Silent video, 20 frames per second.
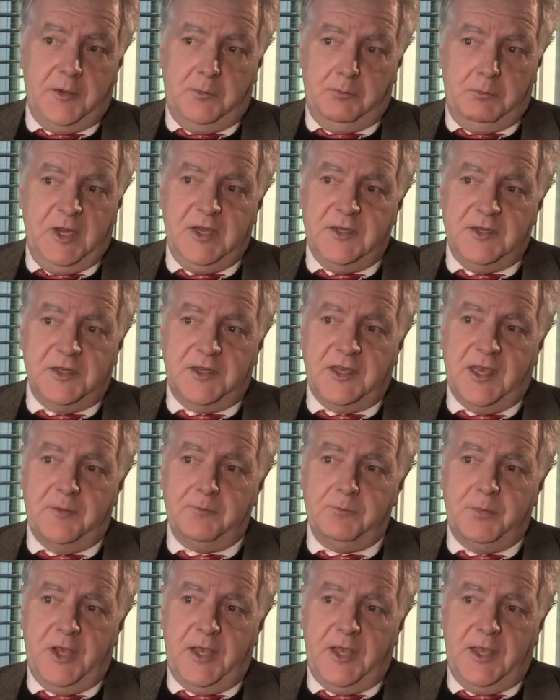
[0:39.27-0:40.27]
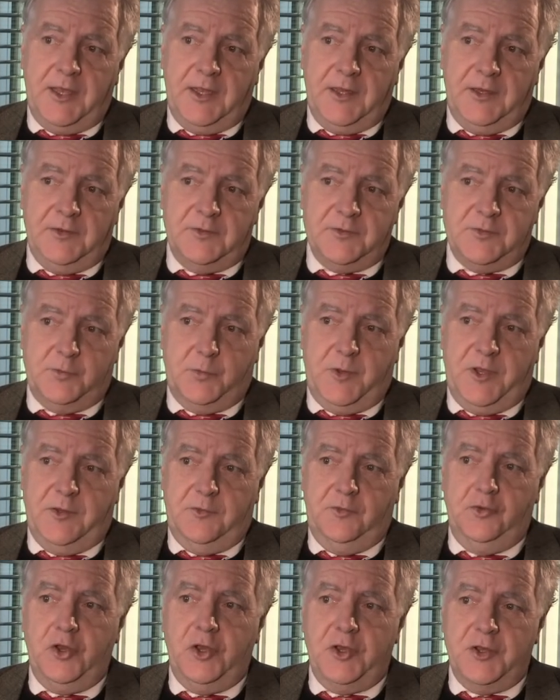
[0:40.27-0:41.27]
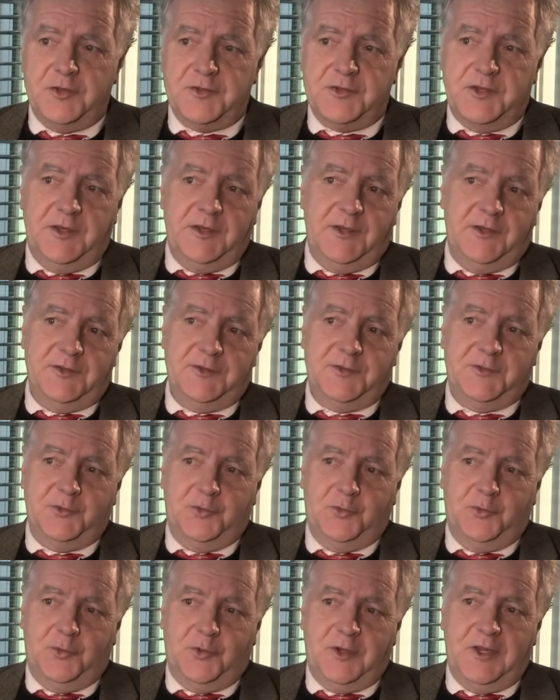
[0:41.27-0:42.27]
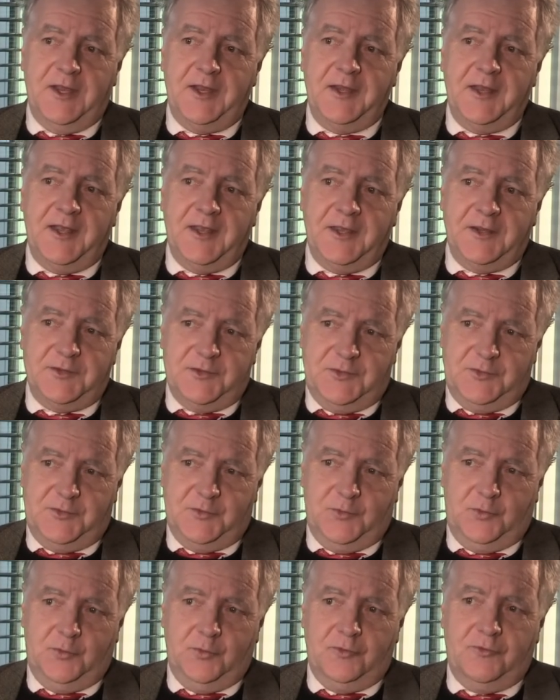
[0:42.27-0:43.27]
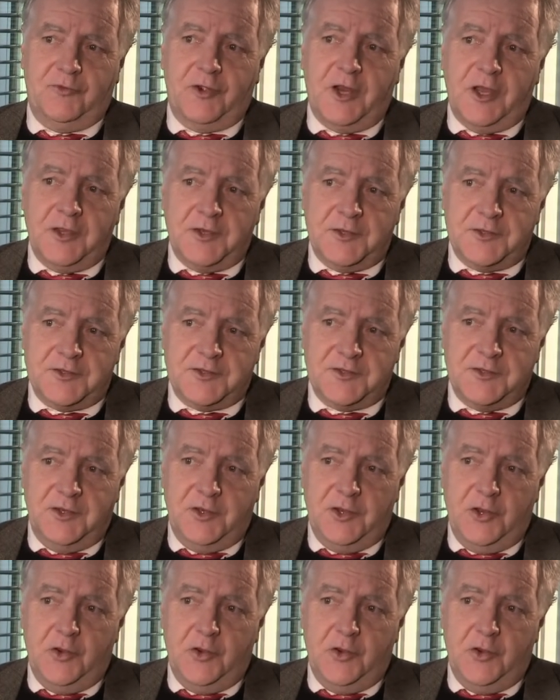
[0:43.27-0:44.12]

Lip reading: media campaigns with nurses or clinics or drugs